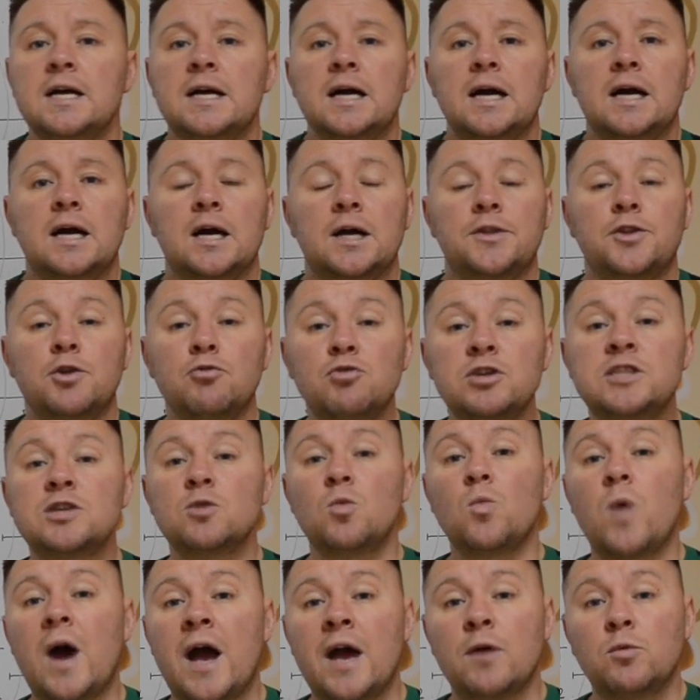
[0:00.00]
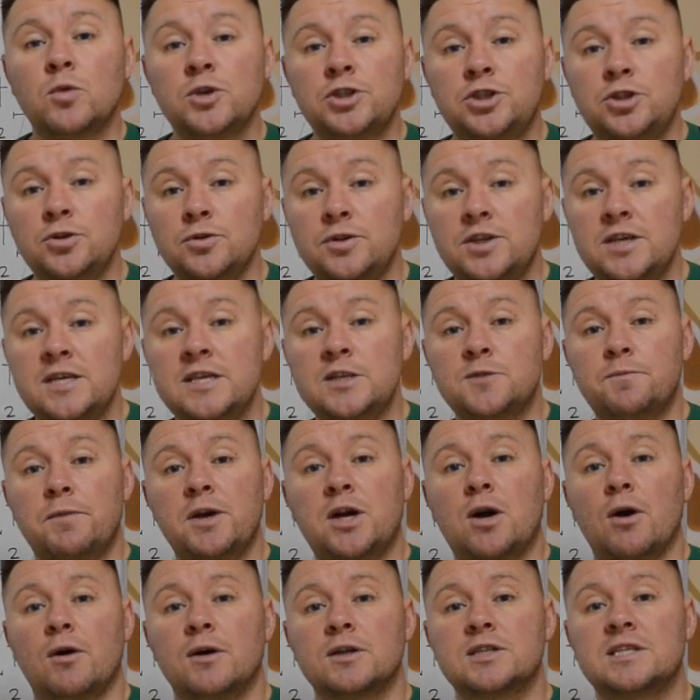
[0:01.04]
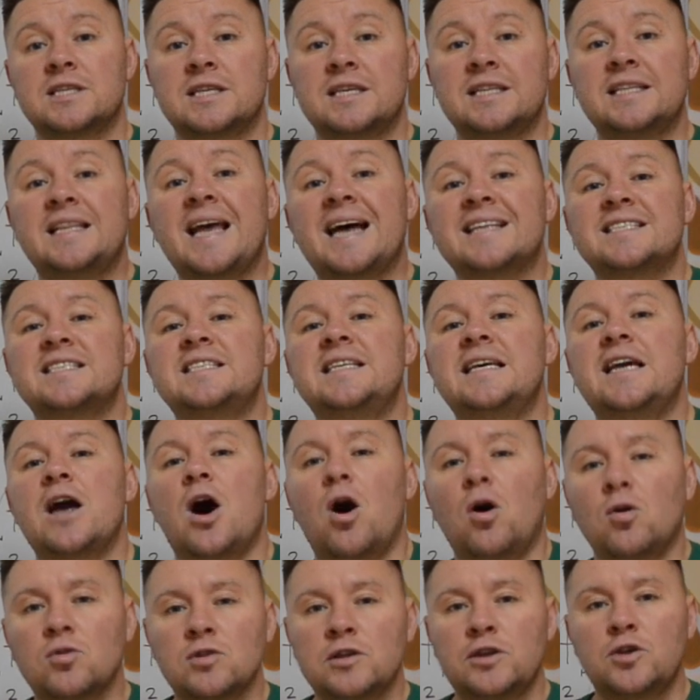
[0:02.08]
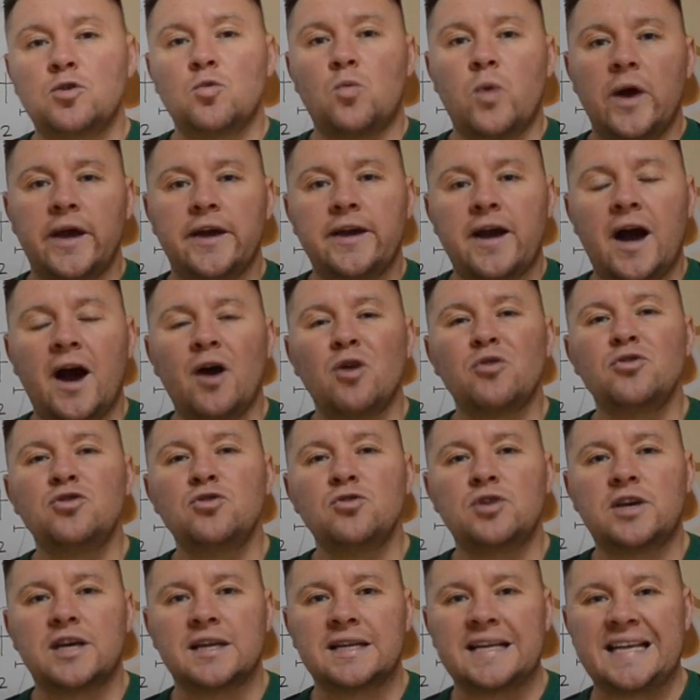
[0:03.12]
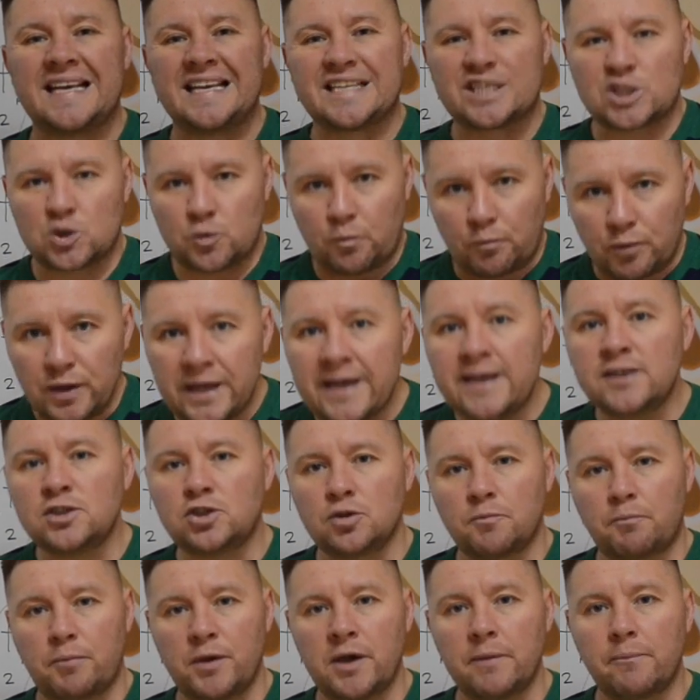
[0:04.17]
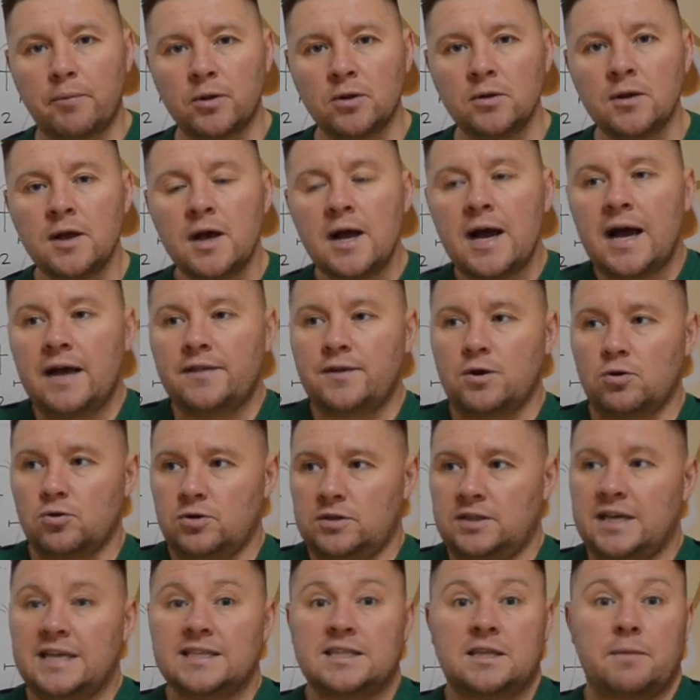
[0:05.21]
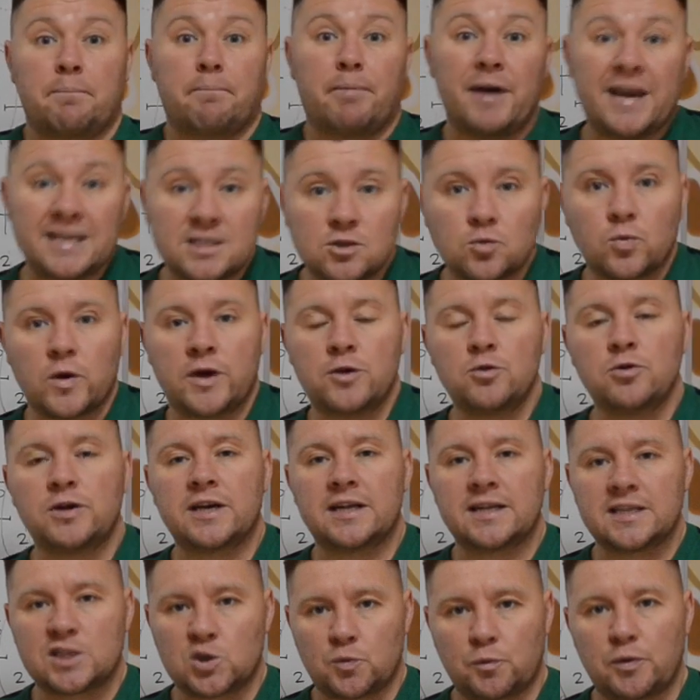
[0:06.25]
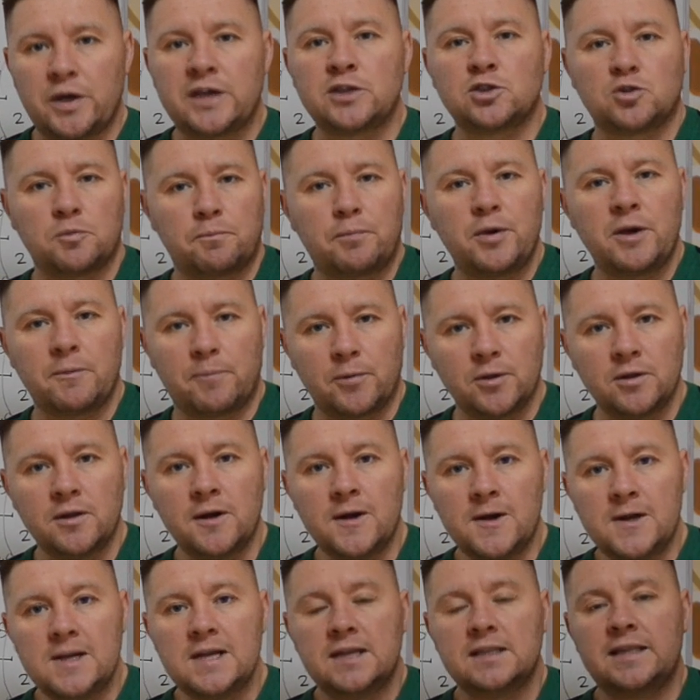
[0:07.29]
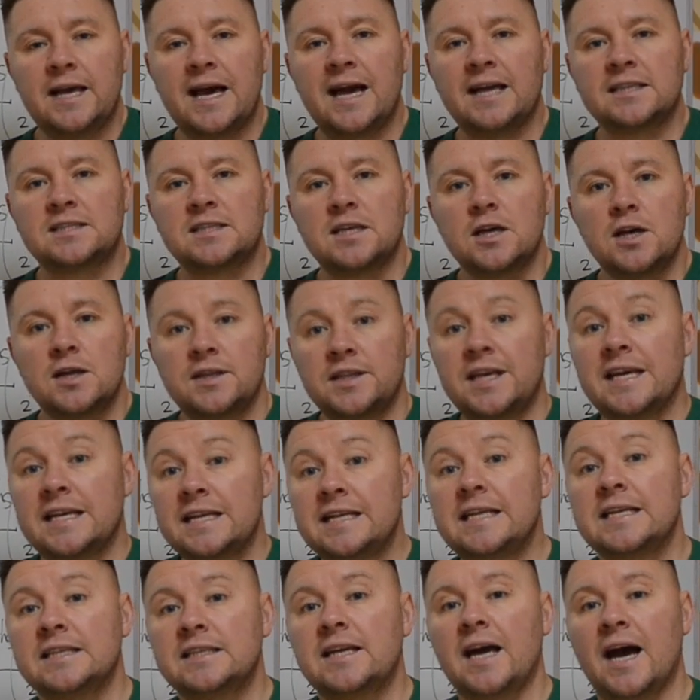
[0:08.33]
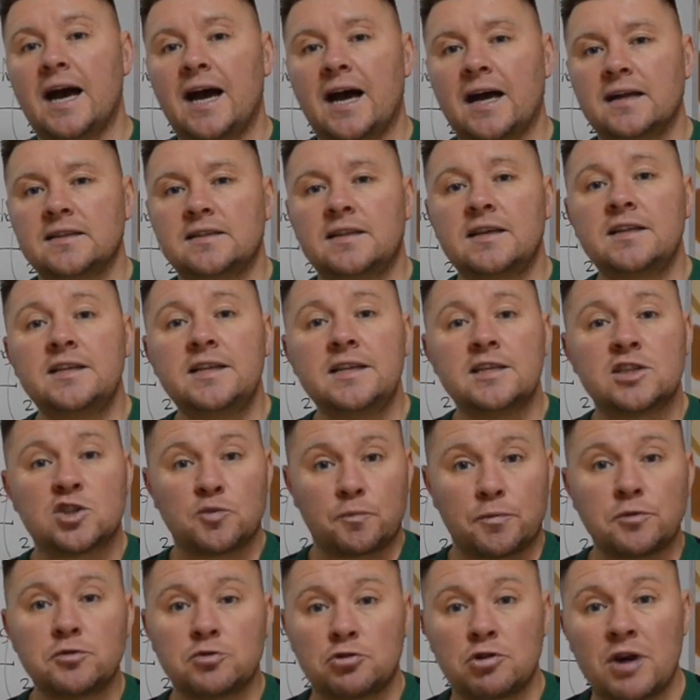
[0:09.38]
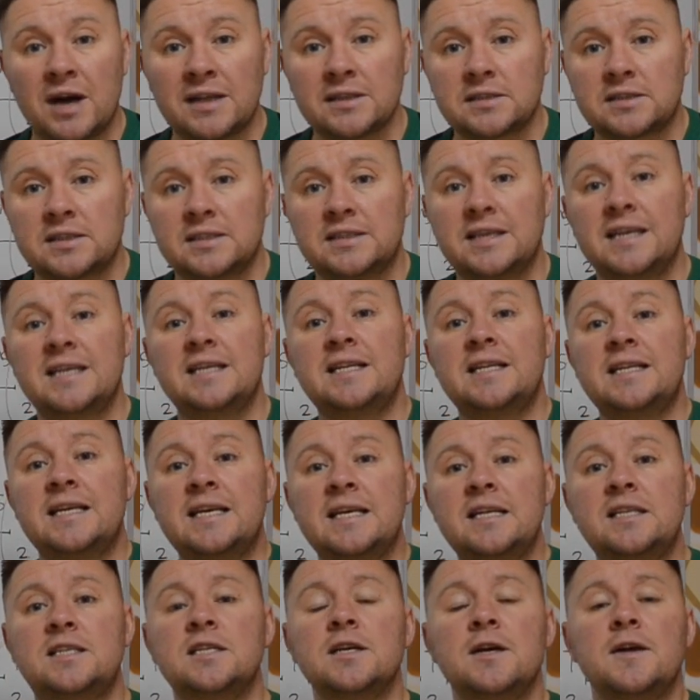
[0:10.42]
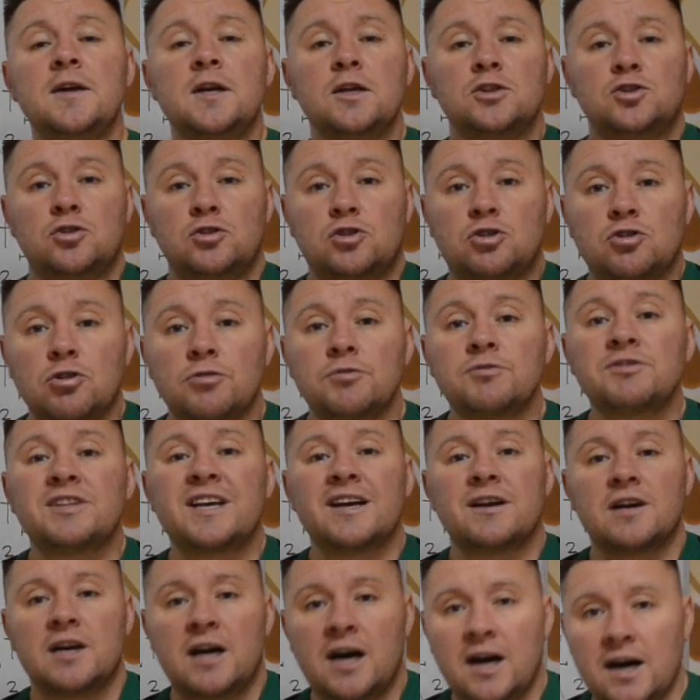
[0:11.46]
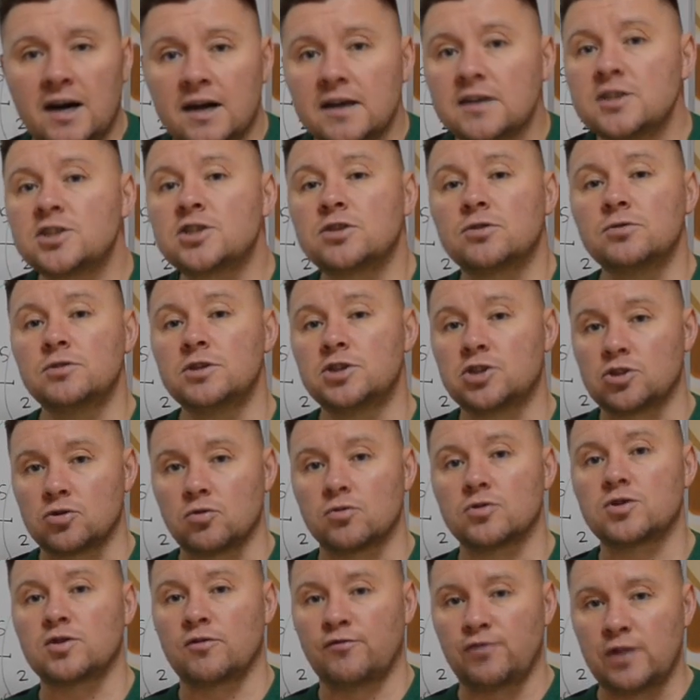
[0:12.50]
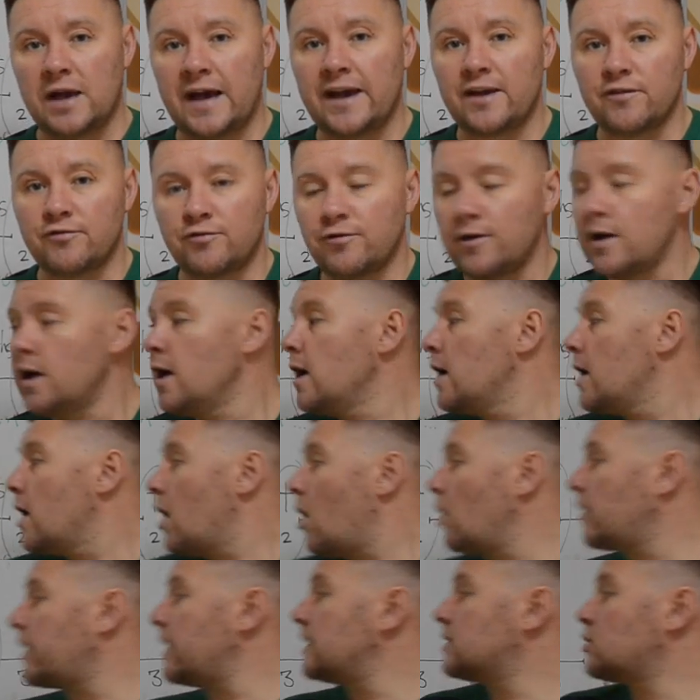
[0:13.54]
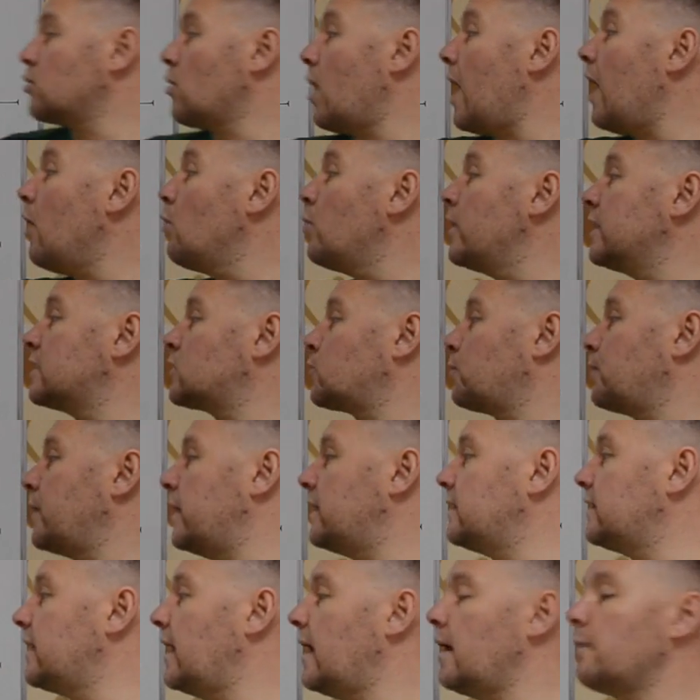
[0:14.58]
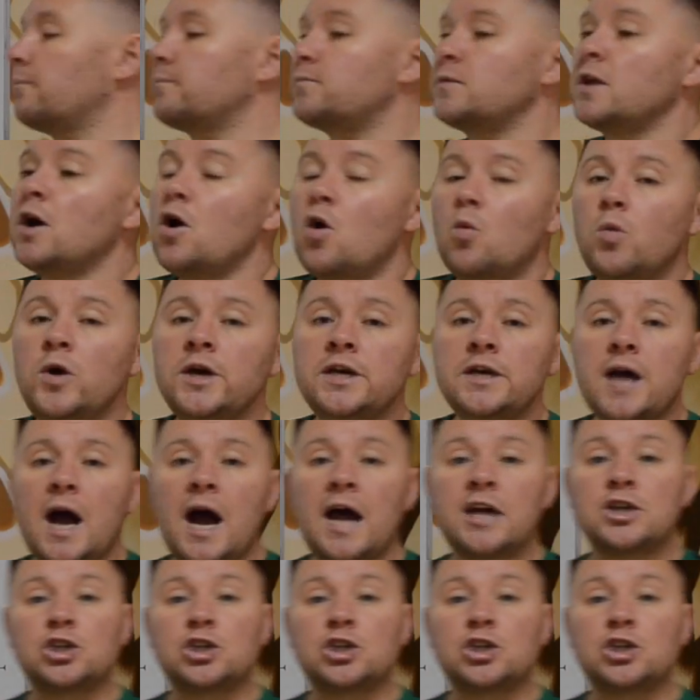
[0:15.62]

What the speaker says: The reason why we do these, because that's the only way how you can explain to people, or that's the best way you can explain to people that they need God, they need spirituality, they need to turn their hearts to the source of life. Okay, so how we explain them? We